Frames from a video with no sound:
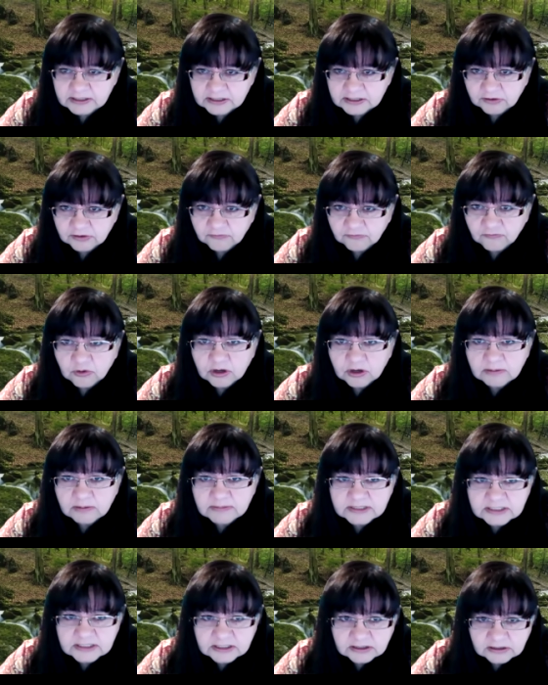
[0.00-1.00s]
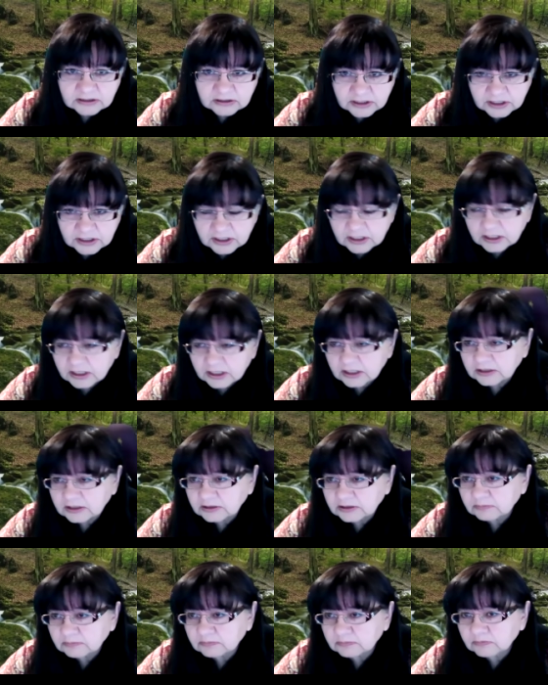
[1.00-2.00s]
Is there a form? Is there,
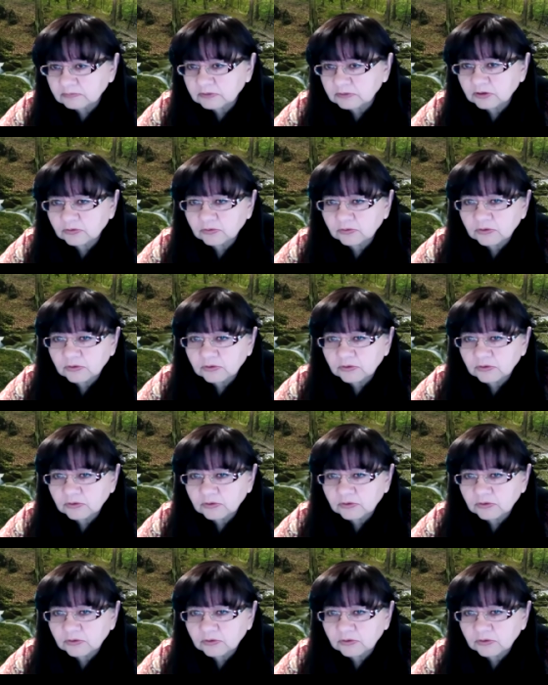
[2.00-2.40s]
and